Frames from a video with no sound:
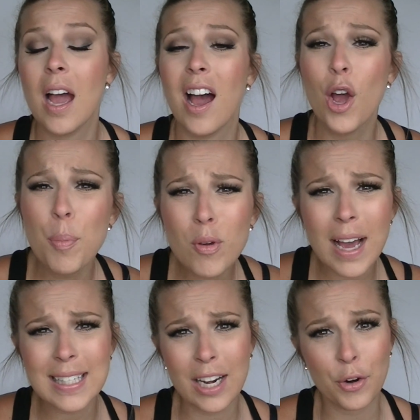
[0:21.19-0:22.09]
I hope you
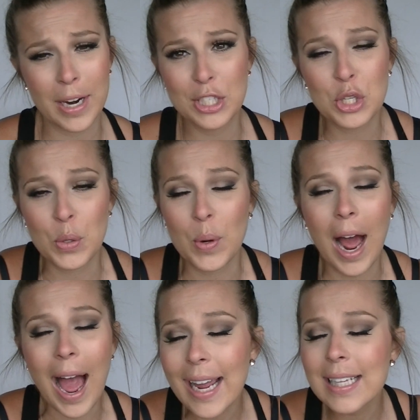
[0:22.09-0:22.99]
guys had a great June.
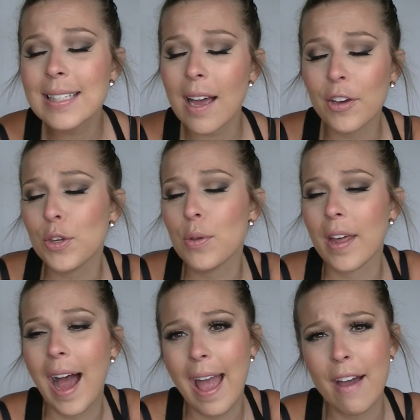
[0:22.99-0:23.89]
I can tell you
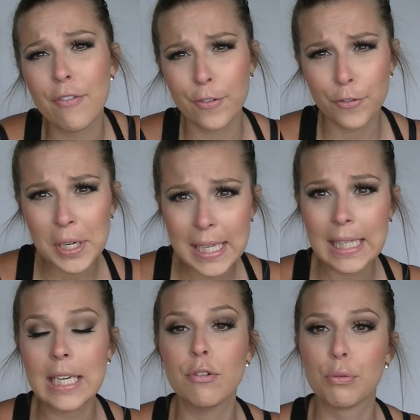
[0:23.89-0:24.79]
that I have
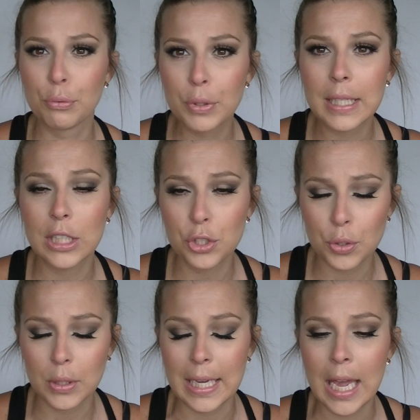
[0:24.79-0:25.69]
really,
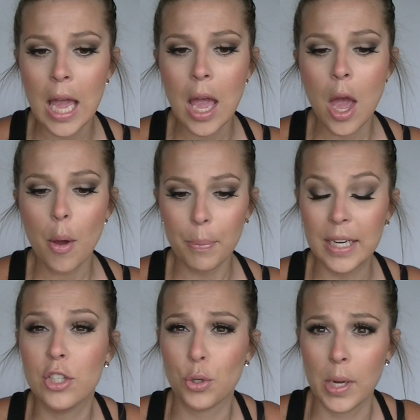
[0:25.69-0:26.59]
truly
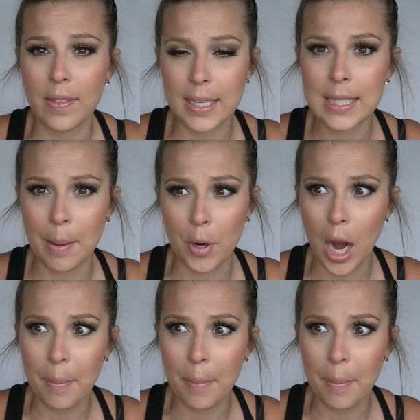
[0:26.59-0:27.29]
been enjoying this summer.